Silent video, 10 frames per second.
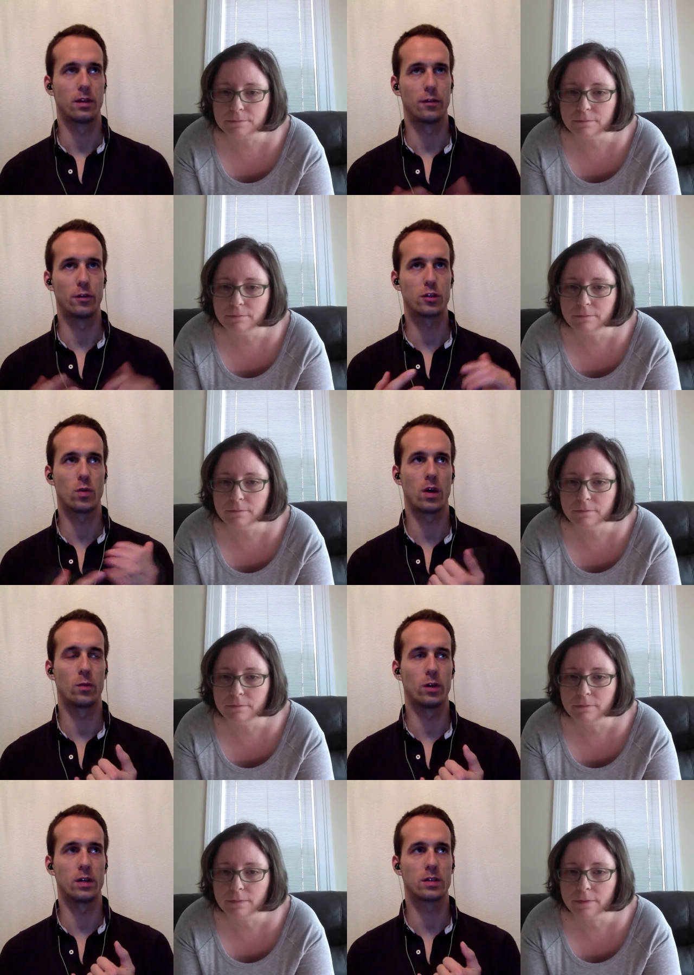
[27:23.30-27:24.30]
Speaker 1: The first
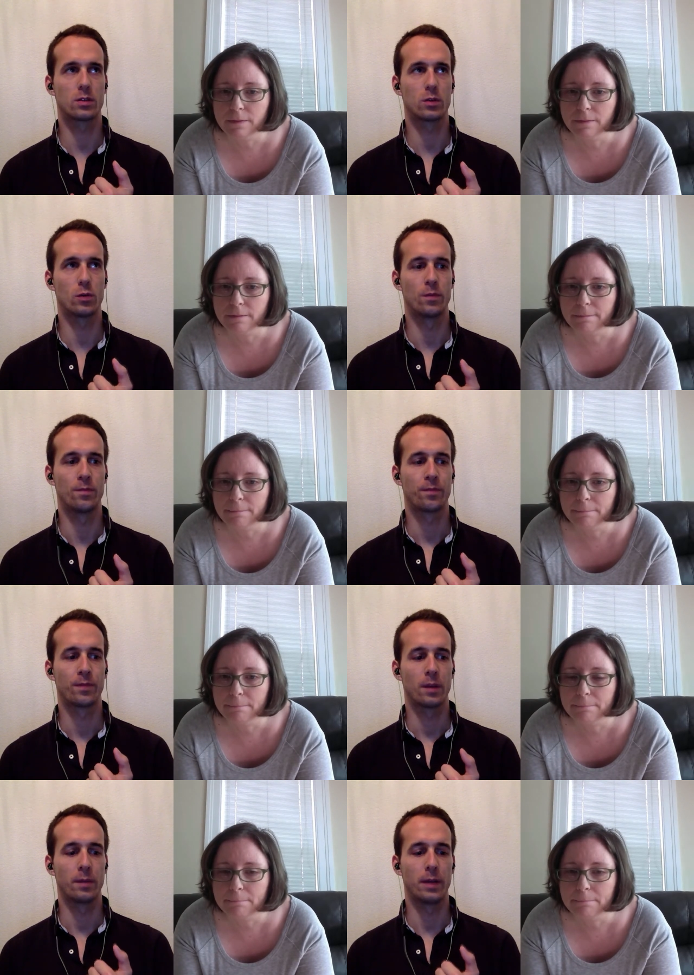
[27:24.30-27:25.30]
one was to
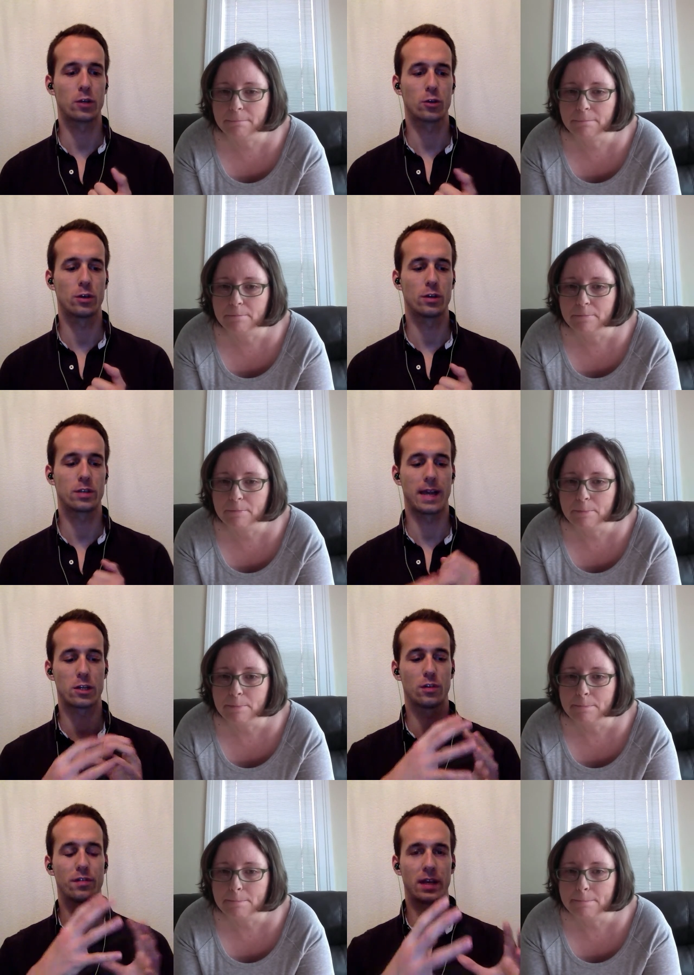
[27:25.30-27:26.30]
make sure you
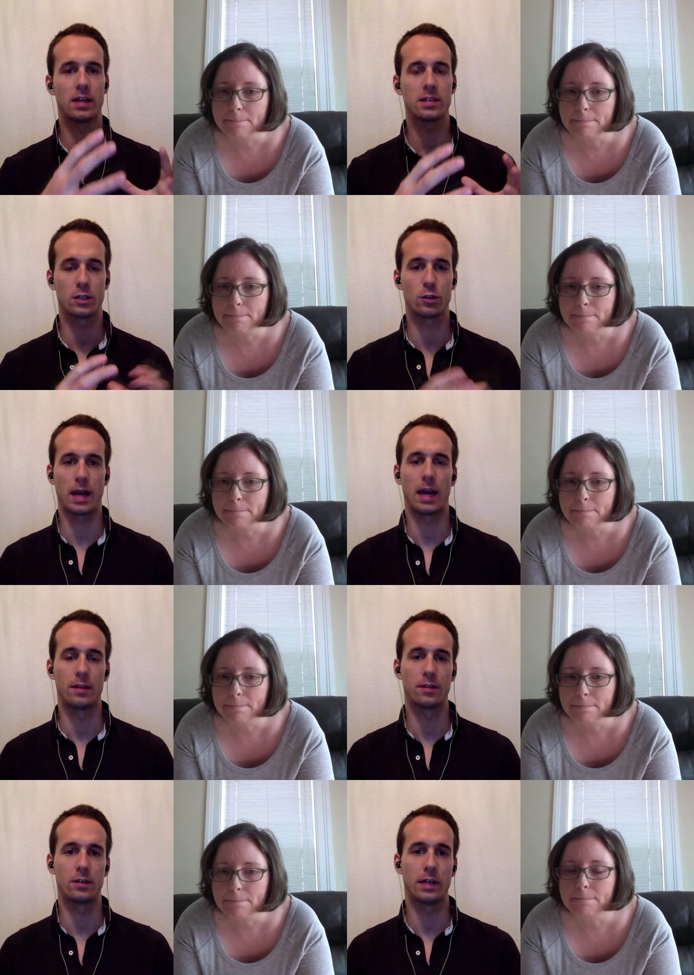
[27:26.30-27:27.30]
schedule things in your
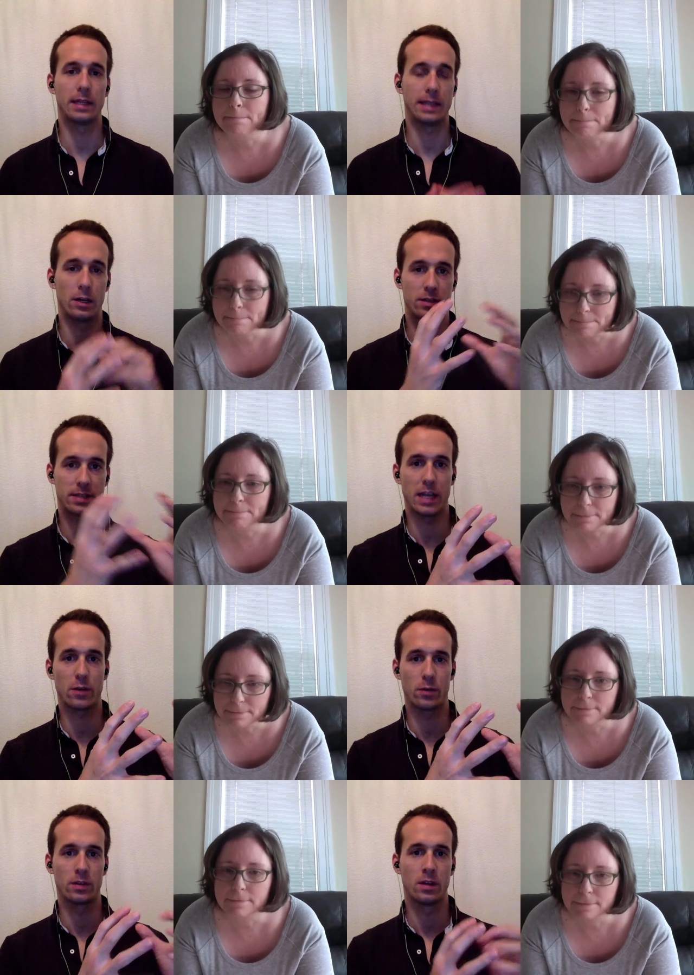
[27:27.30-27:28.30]
calendar and they're
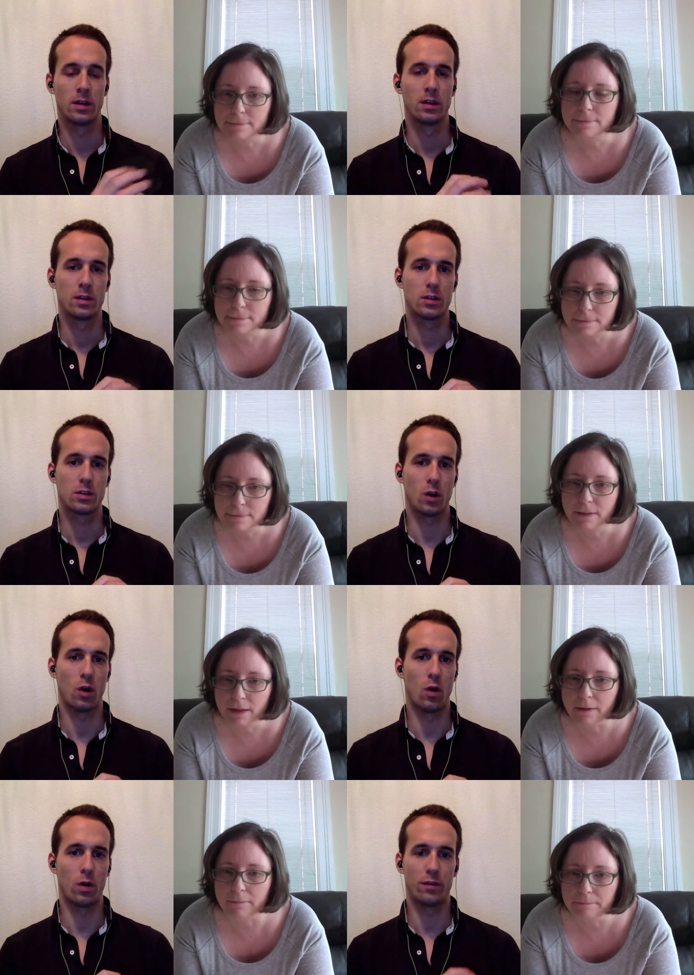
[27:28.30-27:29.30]
sacred.
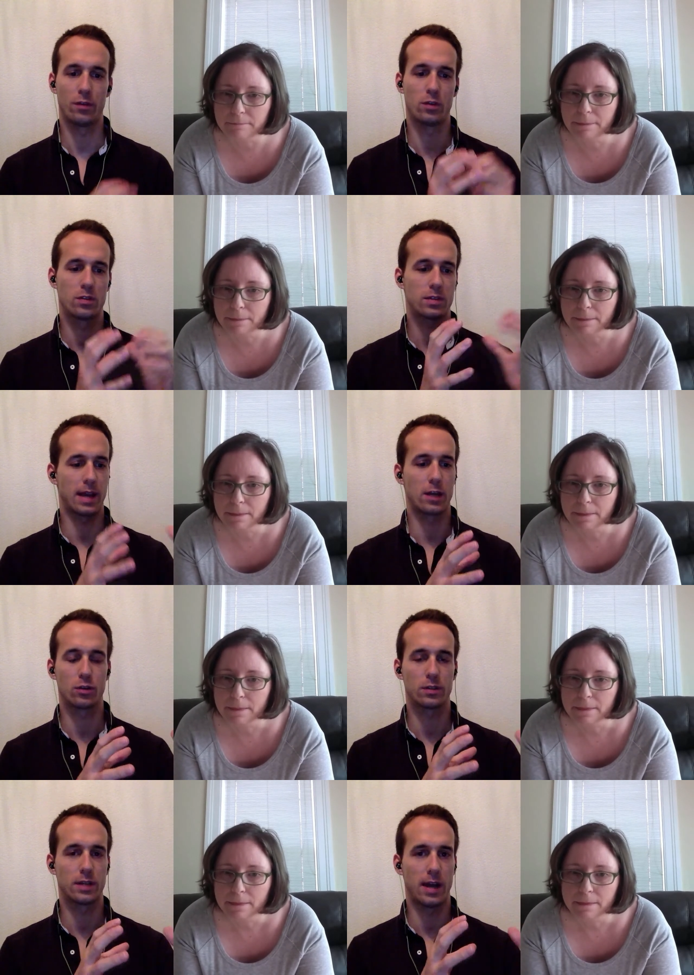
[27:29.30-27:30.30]
So yeah. if you
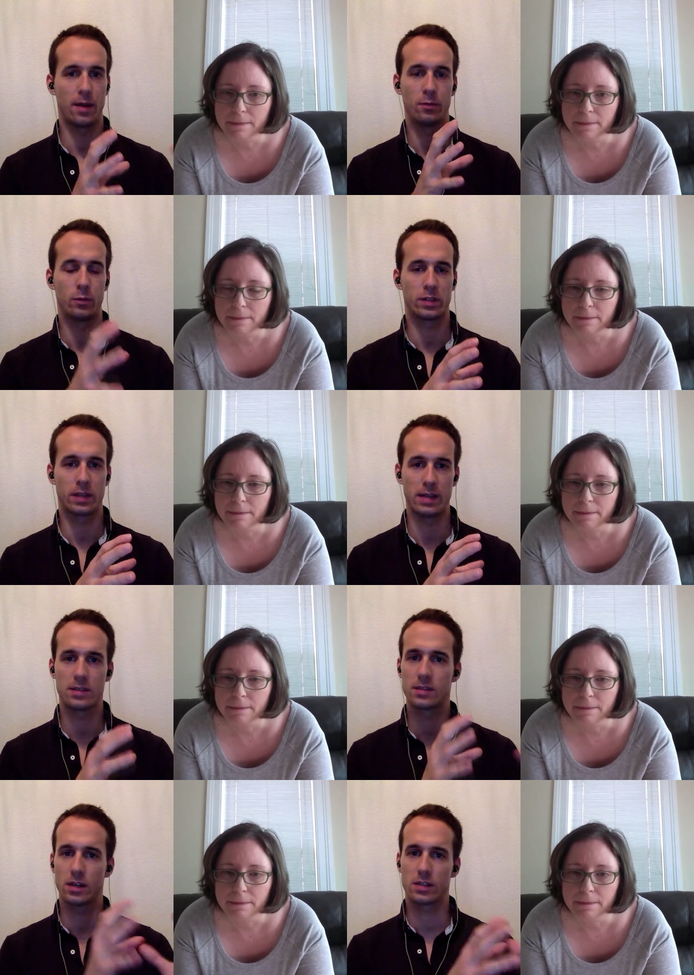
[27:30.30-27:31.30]
schedule time with
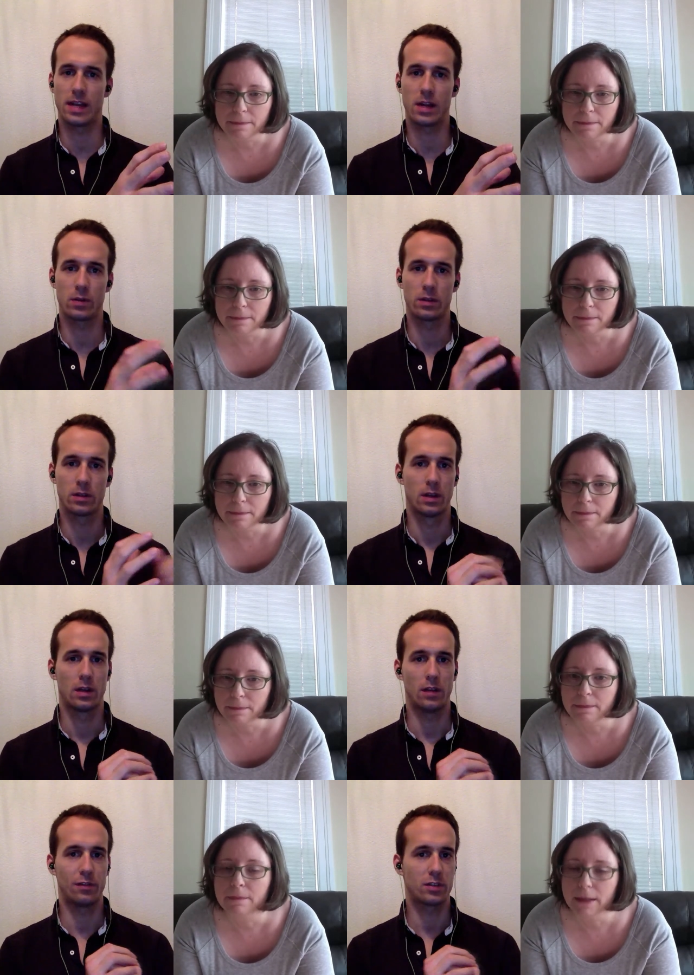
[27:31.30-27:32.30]
kids, they're sacred.
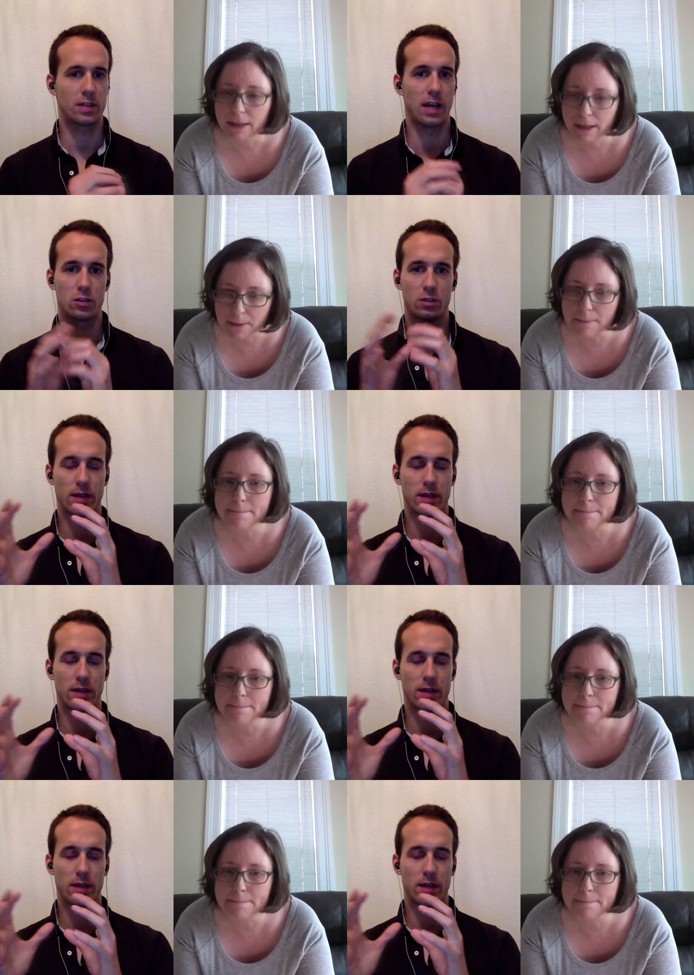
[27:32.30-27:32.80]
If you schedule yeah.